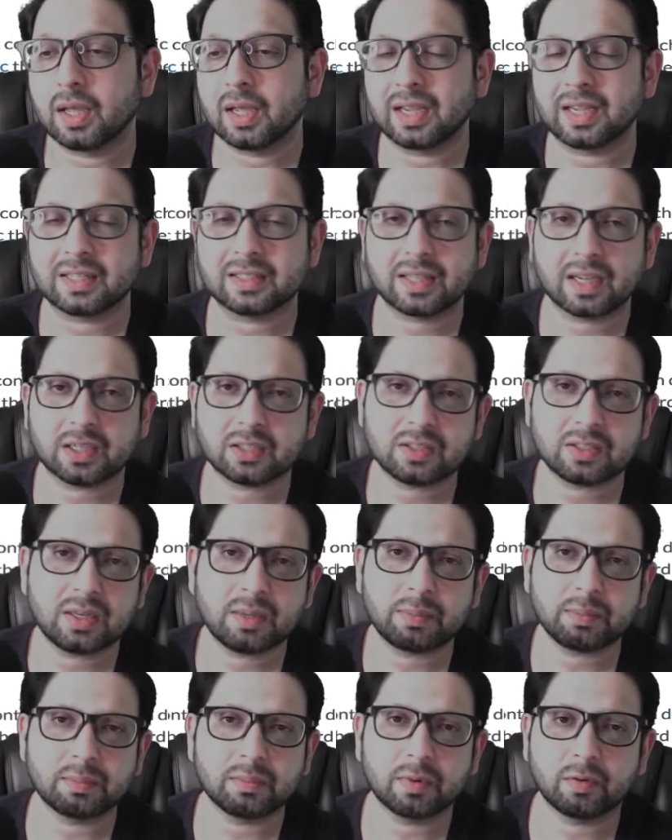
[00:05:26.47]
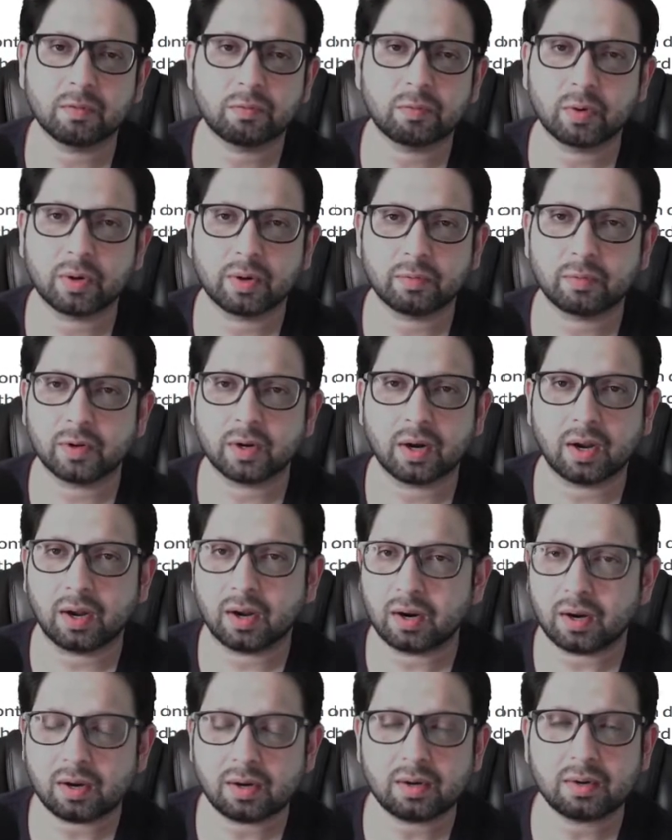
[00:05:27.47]
It's actually for
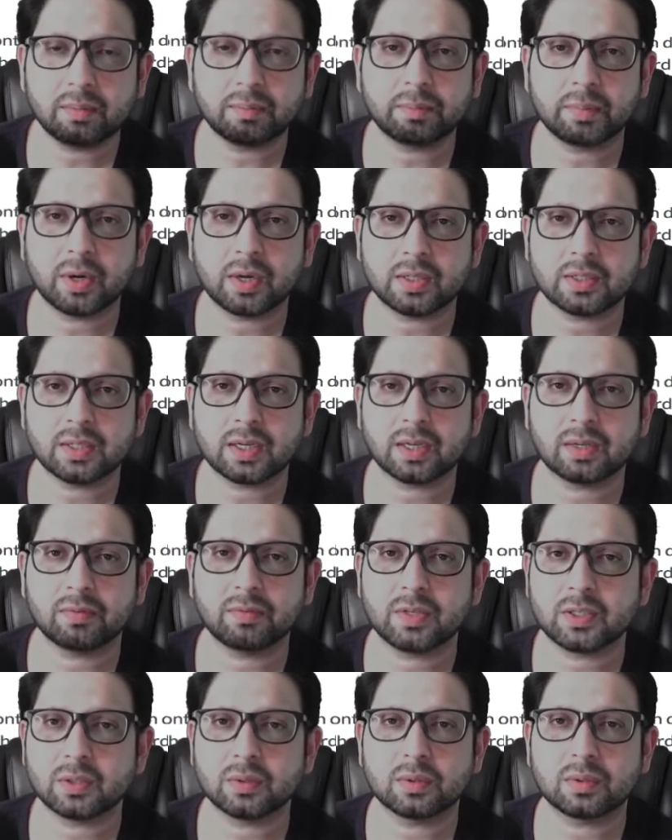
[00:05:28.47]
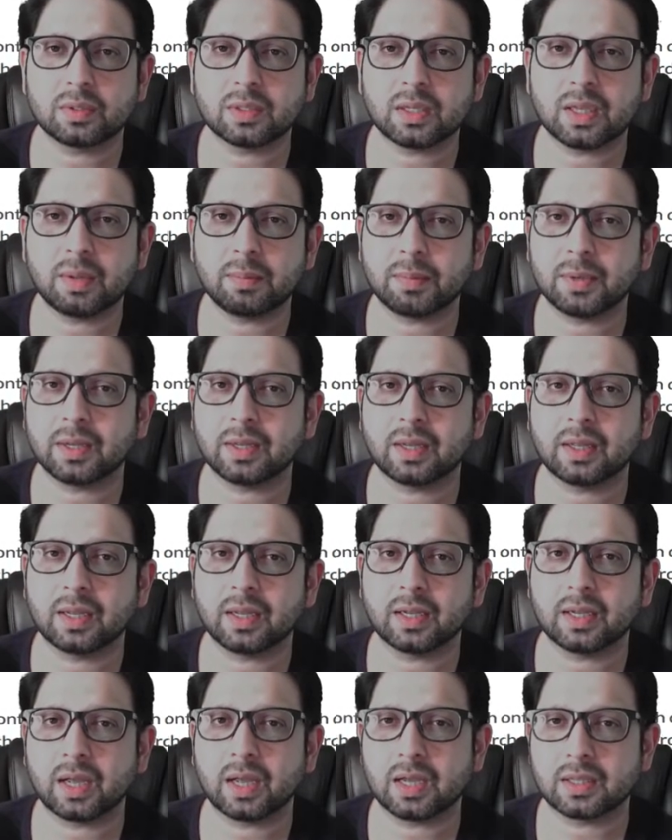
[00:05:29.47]
our project, we should keep it
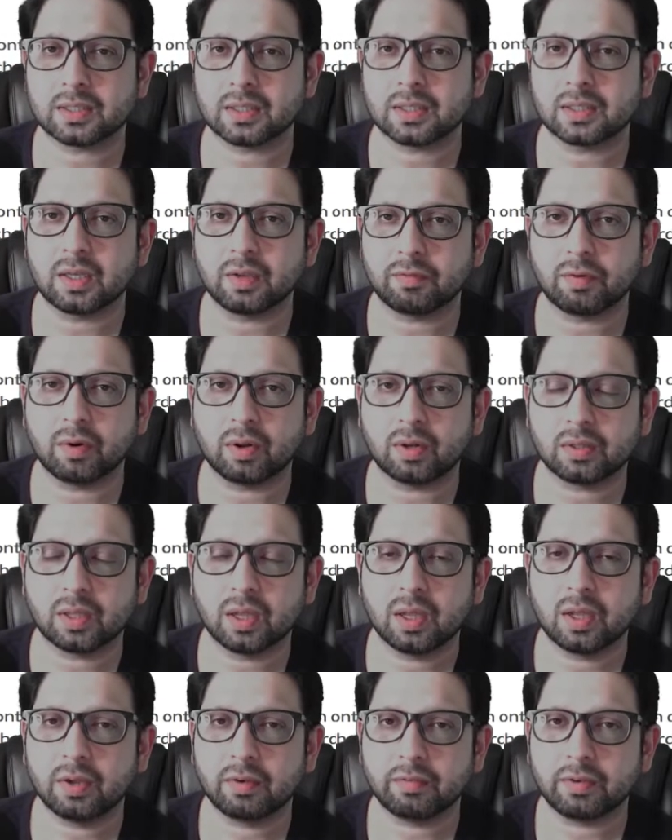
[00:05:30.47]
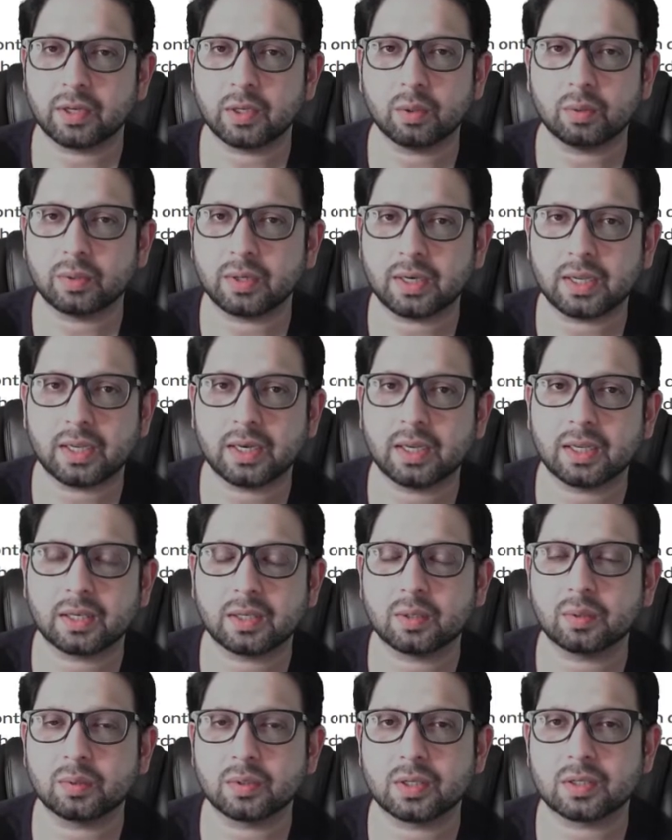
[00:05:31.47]
like as a default. We don't need it
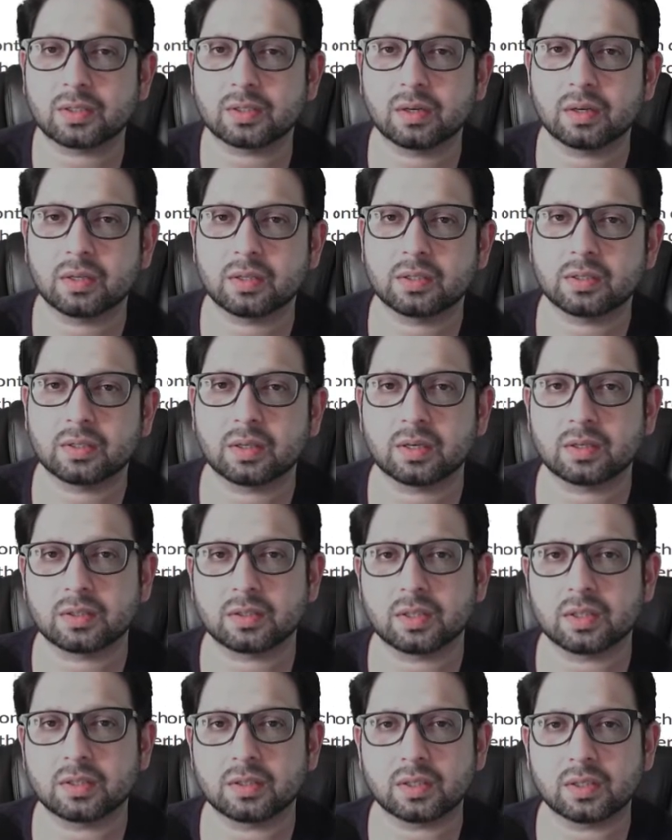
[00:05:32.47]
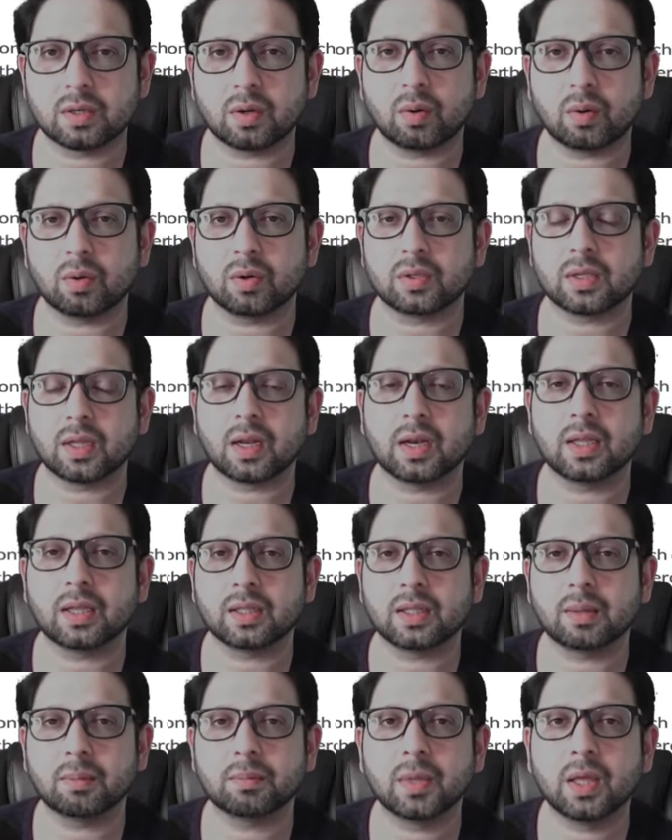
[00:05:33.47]
to discourage search engine or telling
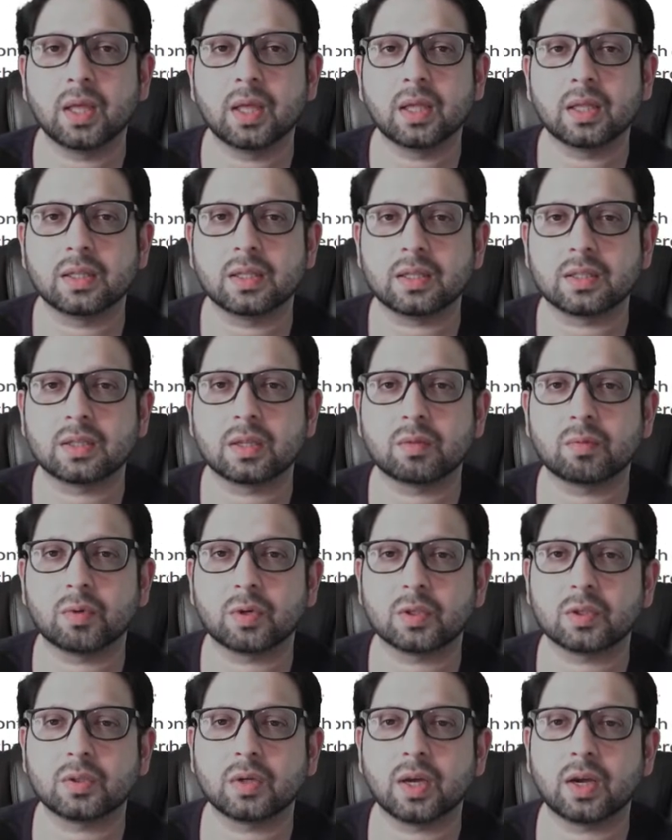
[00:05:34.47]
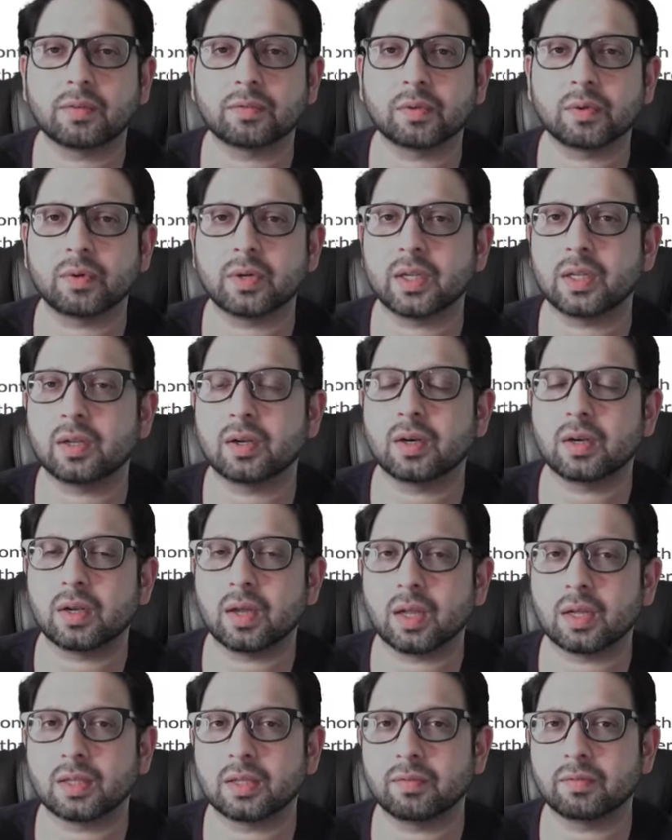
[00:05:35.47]
them this is what you have to read or
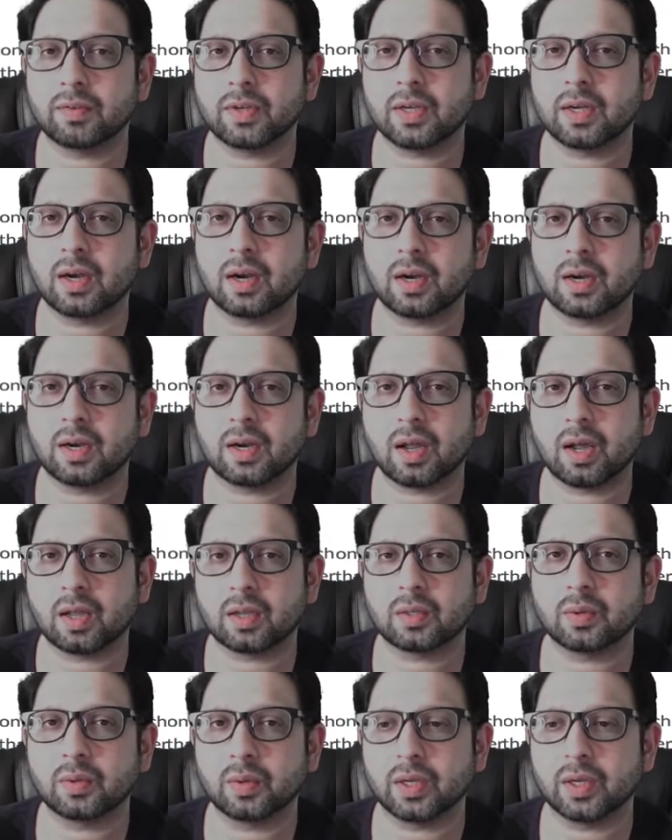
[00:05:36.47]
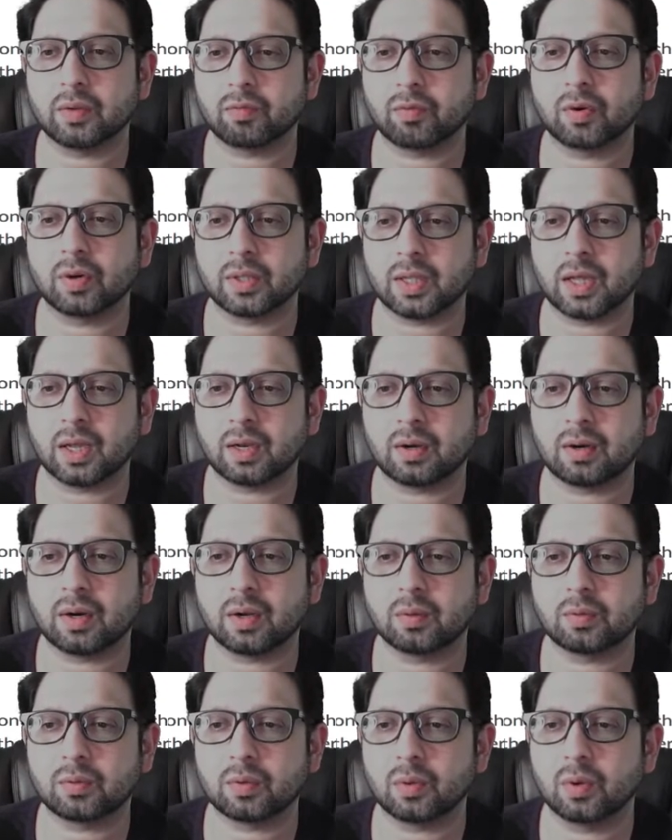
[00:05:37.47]
not. We are not going for that
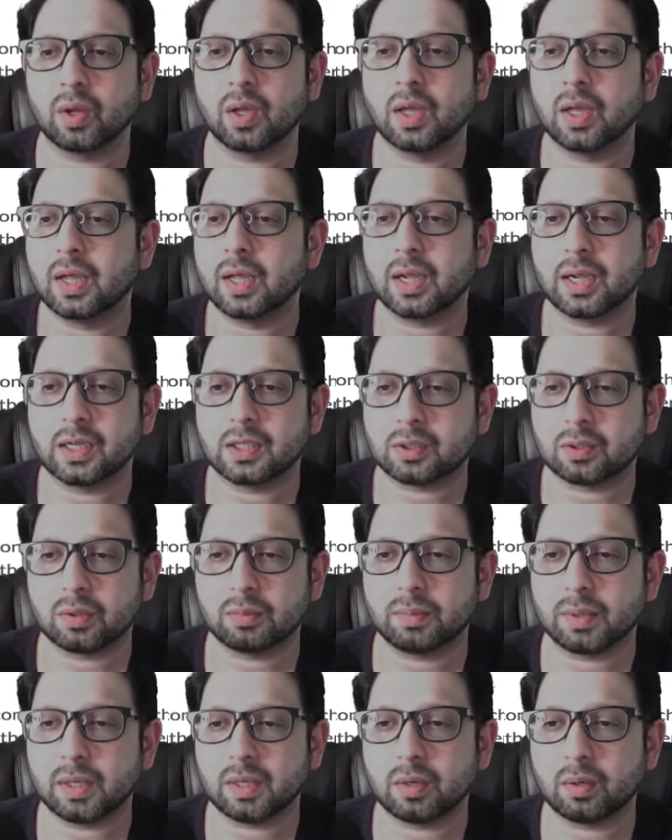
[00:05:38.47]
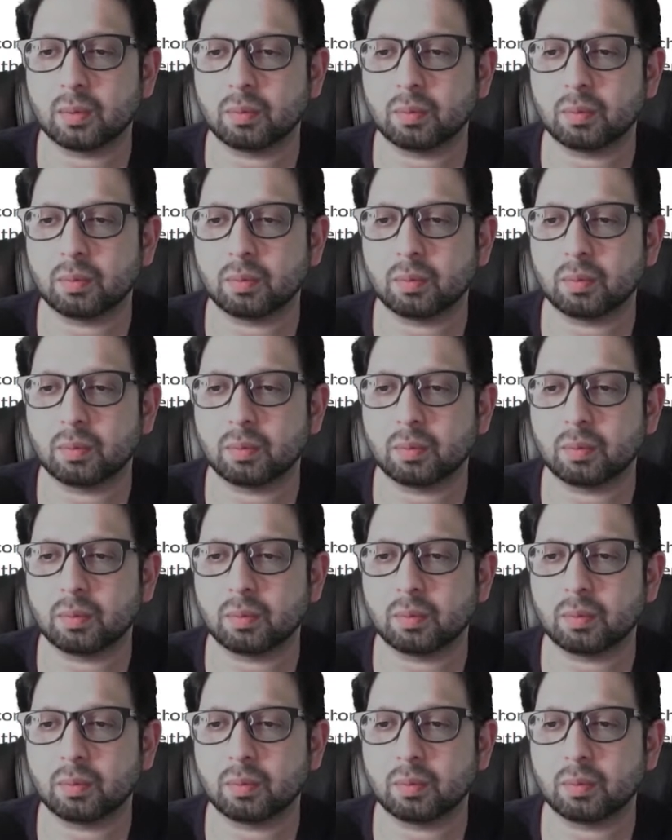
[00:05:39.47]
route. So it should be